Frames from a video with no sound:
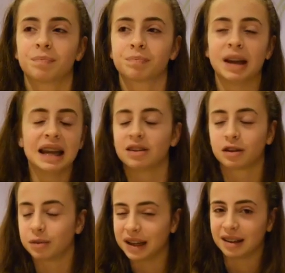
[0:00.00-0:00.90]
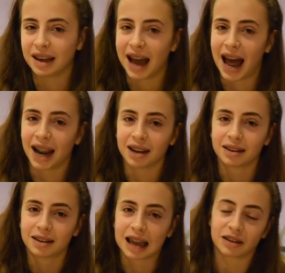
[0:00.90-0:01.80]
but he's a sweetie, and
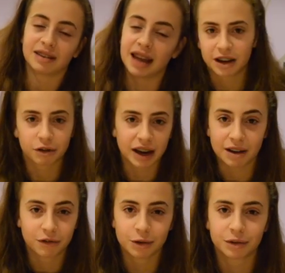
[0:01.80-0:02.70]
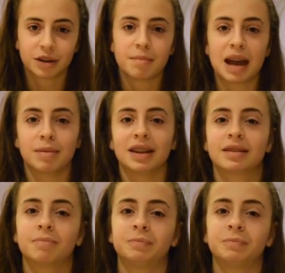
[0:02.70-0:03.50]
as I said, a great influence on the babies.